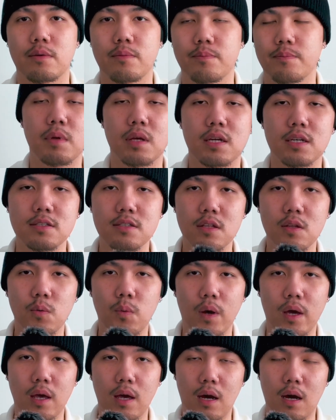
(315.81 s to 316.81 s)
Because of the
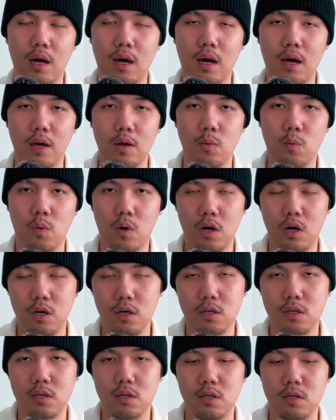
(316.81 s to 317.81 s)
way I
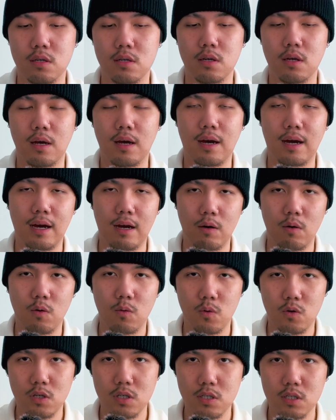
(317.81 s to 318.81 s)
walk, how I
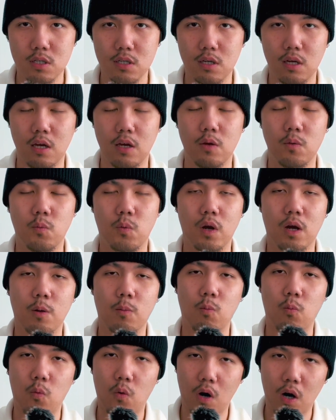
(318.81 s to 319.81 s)
walk, and where
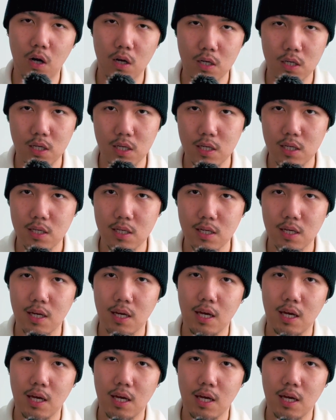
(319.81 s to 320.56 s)
I'm walking,